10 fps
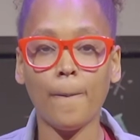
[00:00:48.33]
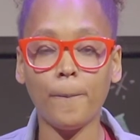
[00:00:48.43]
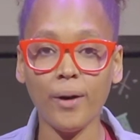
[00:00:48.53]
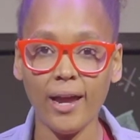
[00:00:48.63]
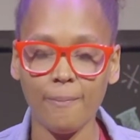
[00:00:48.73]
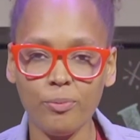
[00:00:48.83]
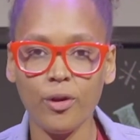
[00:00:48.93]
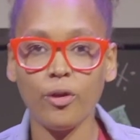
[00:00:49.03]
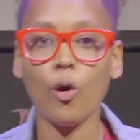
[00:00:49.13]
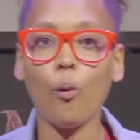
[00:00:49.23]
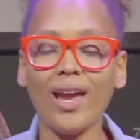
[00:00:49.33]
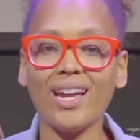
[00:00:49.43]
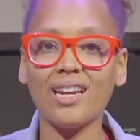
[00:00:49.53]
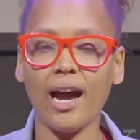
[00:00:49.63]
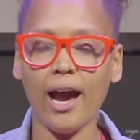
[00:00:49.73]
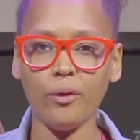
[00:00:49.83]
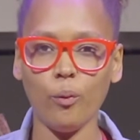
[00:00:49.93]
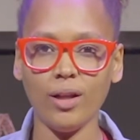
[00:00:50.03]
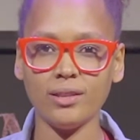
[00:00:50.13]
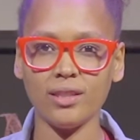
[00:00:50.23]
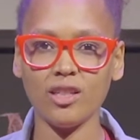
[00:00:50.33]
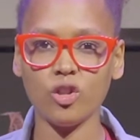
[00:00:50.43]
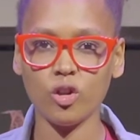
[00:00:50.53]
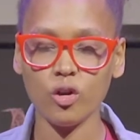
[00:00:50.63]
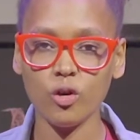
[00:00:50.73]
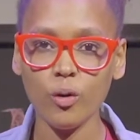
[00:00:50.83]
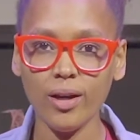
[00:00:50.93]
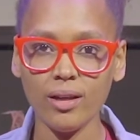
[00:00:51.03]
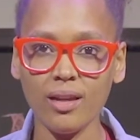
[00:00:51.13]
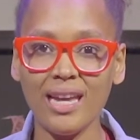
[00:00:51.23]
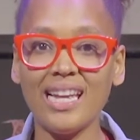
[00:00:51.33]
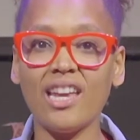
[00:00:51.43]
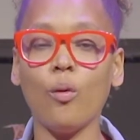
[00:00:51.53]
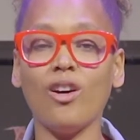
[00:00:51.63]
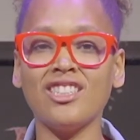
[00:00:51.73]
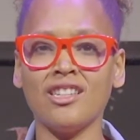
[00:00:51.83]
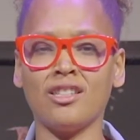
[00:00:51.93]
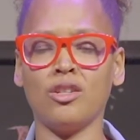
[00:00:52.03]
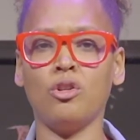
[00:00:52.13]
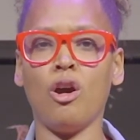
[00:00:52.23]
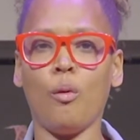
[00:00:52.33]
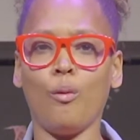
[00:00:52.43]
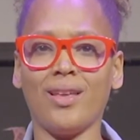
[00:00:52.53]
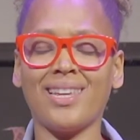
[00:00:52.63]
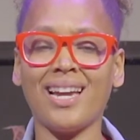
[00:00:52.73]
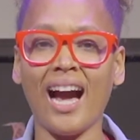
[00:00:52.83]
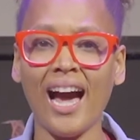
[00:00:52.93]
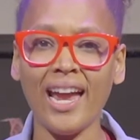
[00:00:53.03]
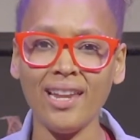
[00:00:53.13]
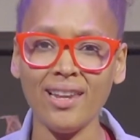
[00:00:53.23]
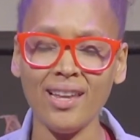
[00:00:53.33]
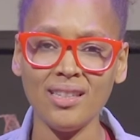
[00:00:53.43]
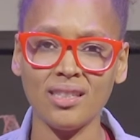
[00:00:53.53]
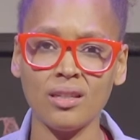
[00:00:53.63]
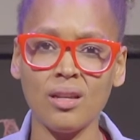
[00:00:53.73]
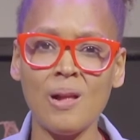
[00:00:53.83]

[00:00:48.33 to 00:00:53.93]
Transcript: but the way God wants us to do it, He wants us to do it with kindness,